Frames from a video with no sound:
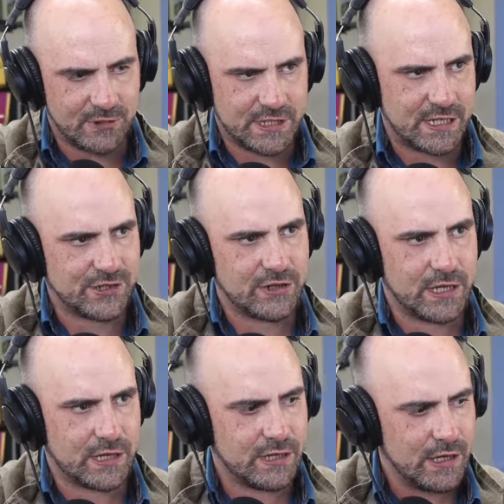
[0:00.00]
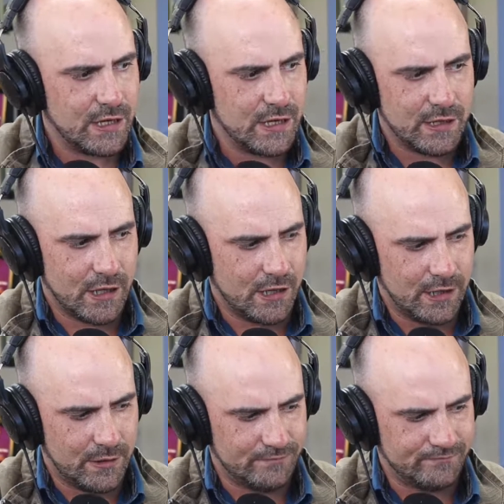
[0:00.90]
centric
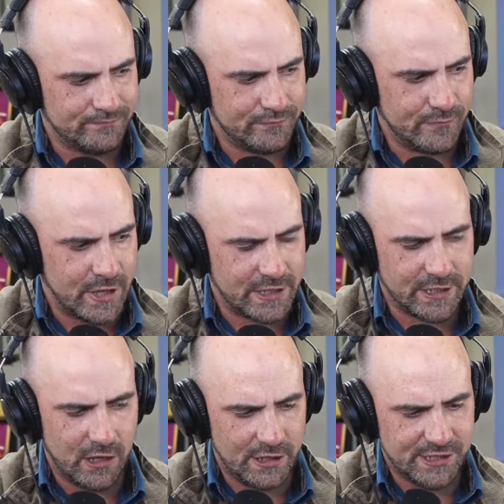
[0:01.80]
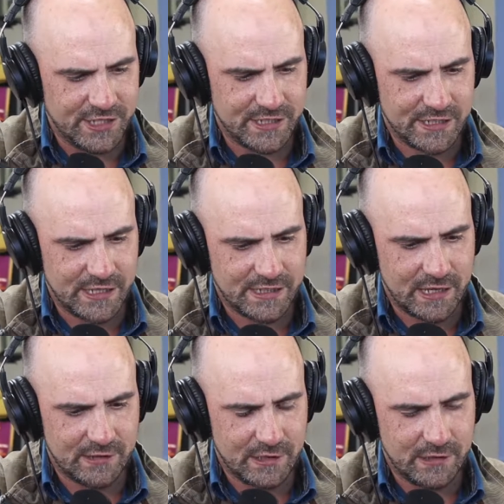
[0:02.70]
methodologies, is
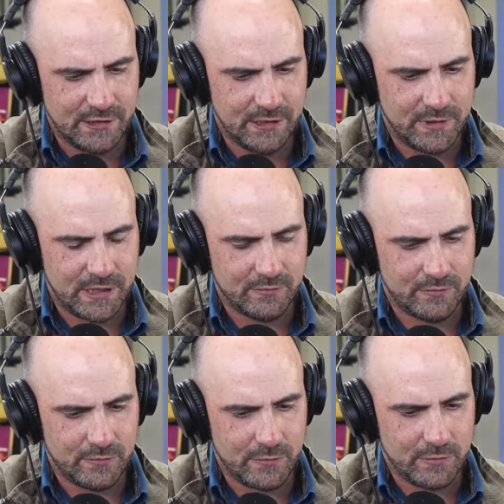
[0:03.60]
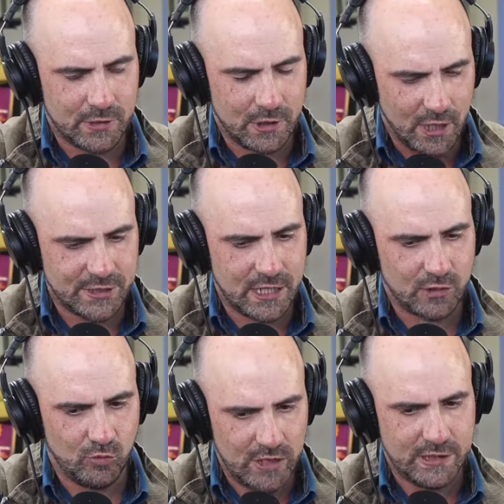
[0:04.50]
that you think you need to be in contact
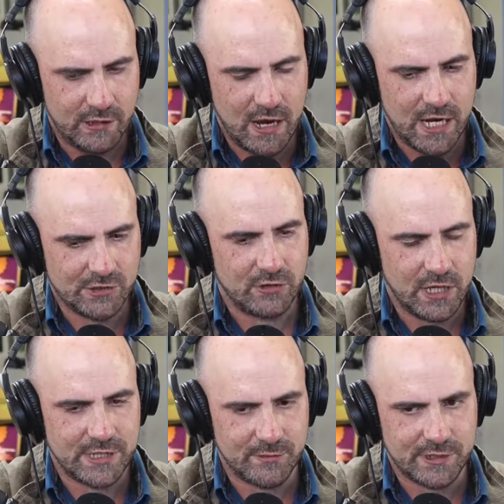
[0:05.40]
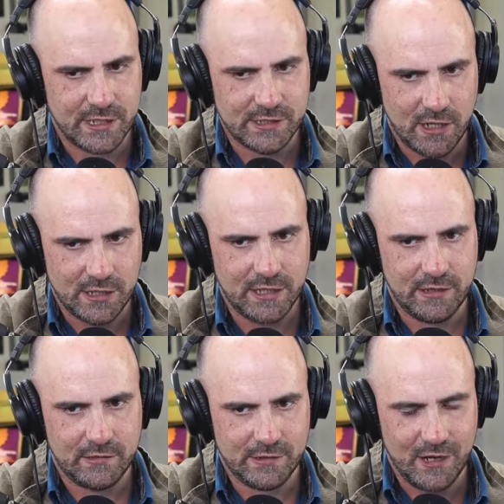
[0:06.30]
with your actual customers, like
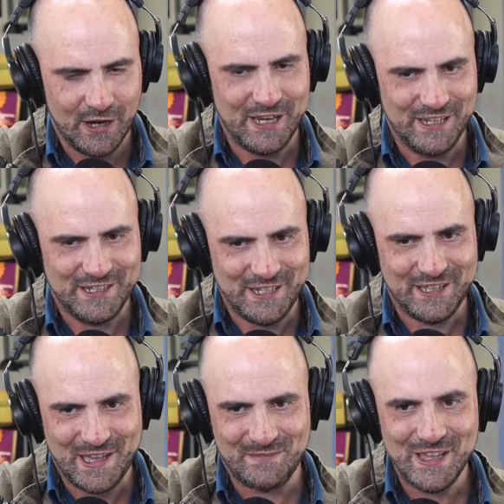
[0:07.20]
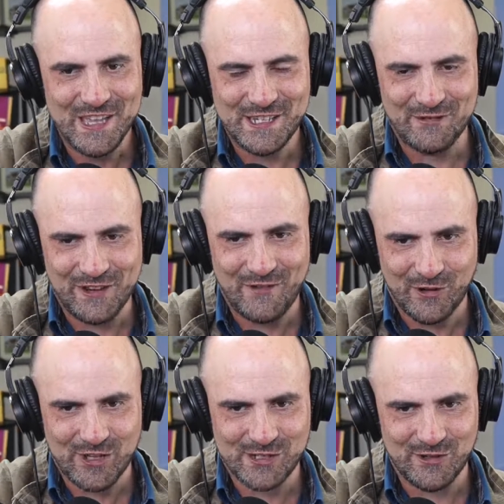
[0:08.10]
talking to them, doing
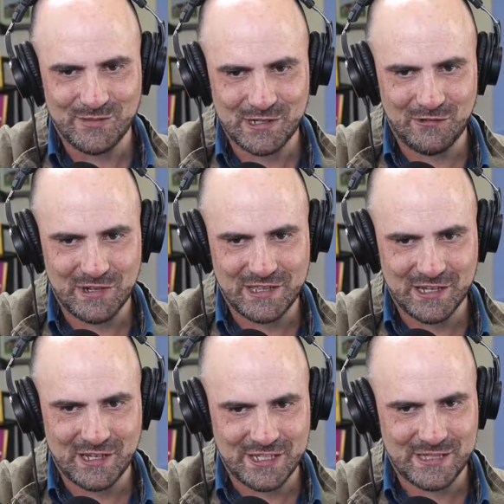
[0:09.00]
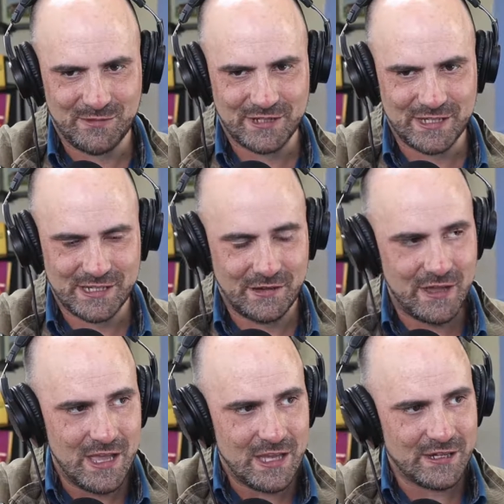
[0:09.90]
focus groups with the customers and
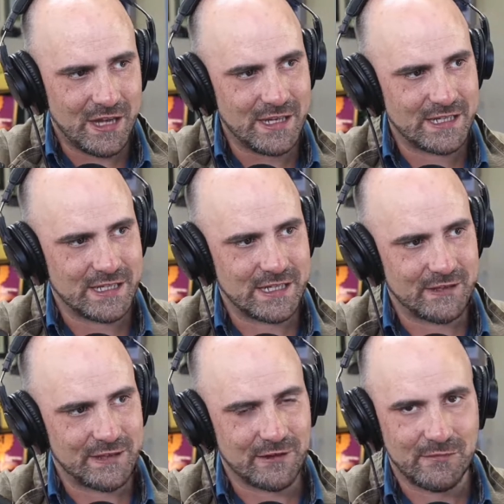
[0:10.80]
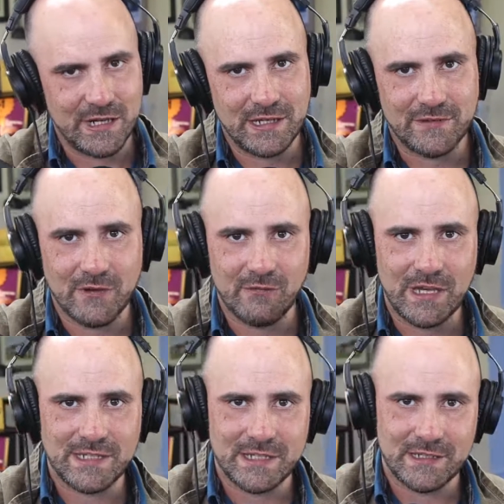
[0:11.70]
stuff. Not necessarily. There are many different
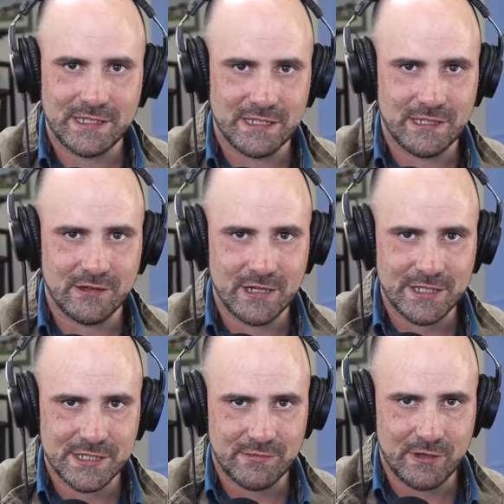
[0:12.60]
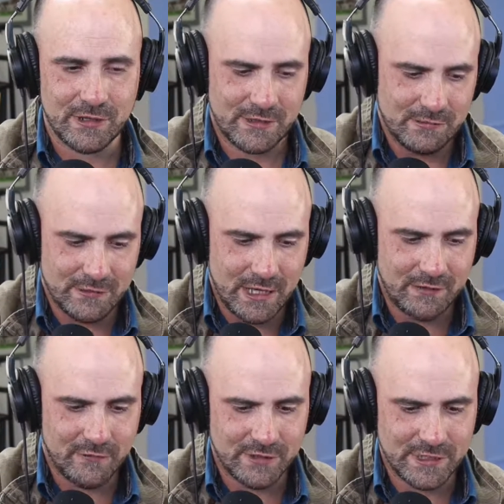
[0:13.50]
ways to listen to your customer, and that
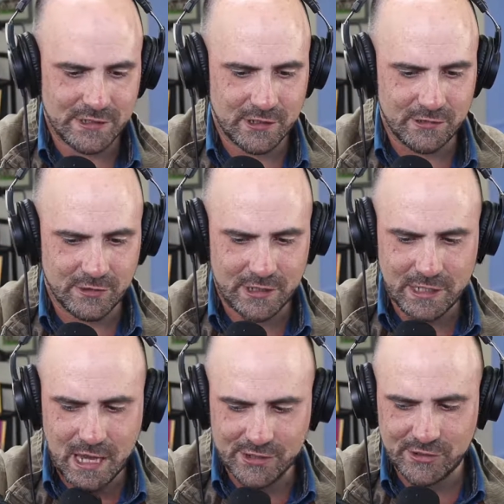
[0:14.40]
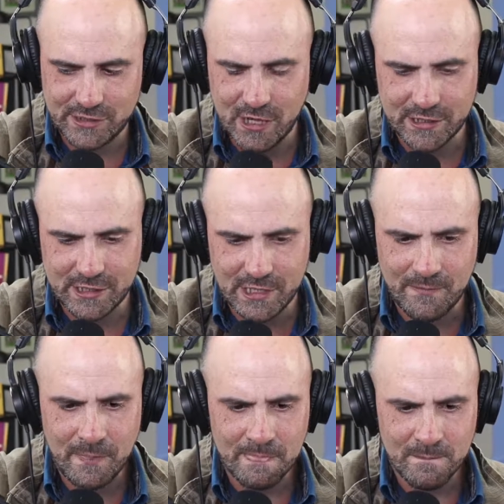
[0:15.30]
of course is a good one, to actually talk to
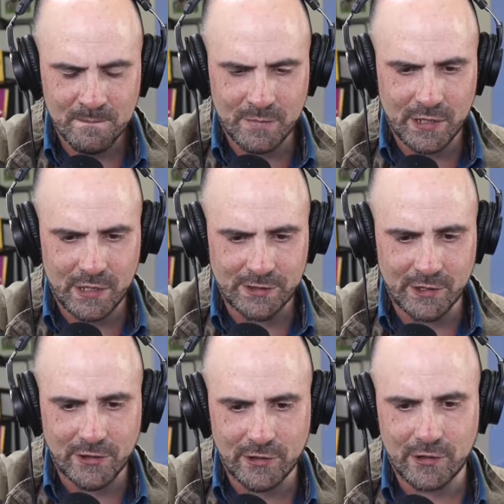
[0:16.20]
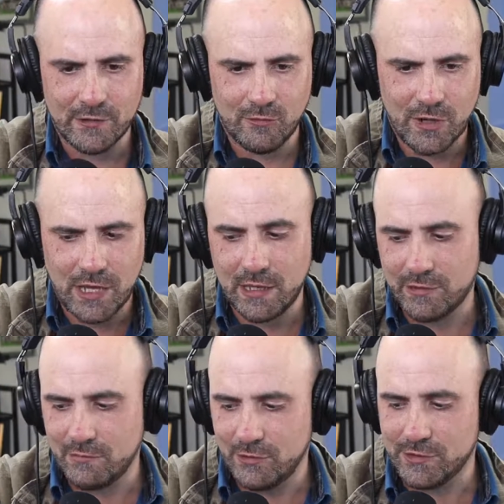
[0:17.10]
them. But another way,
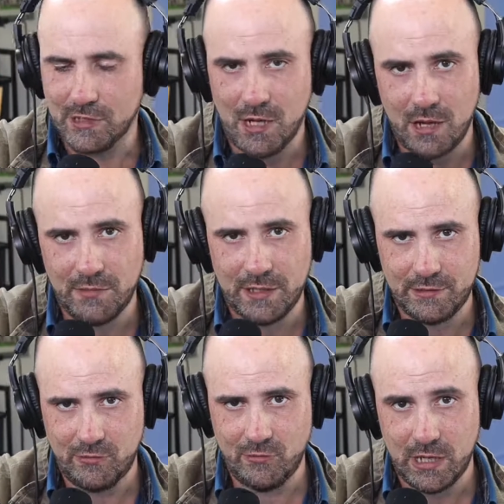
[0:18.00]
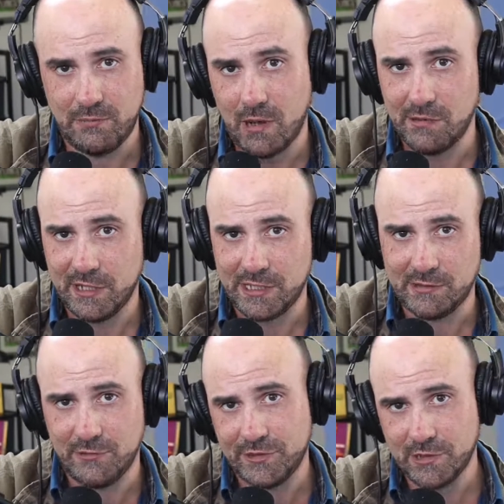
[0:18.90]
and the most common way, probably because it's
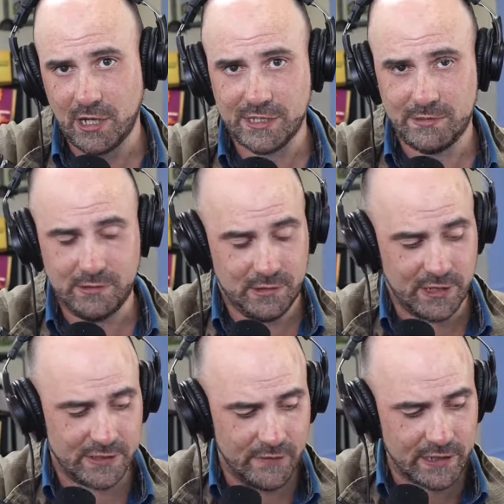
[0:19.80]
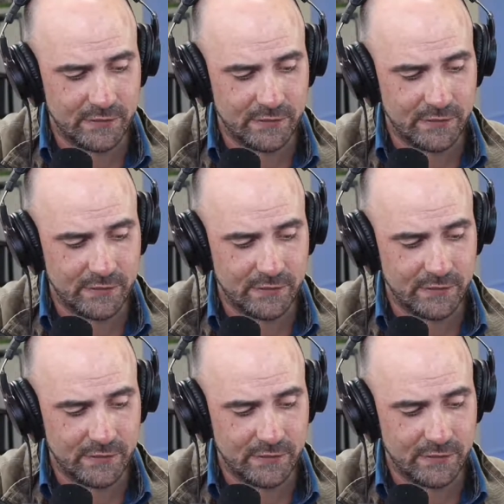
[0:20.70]
the most cost effective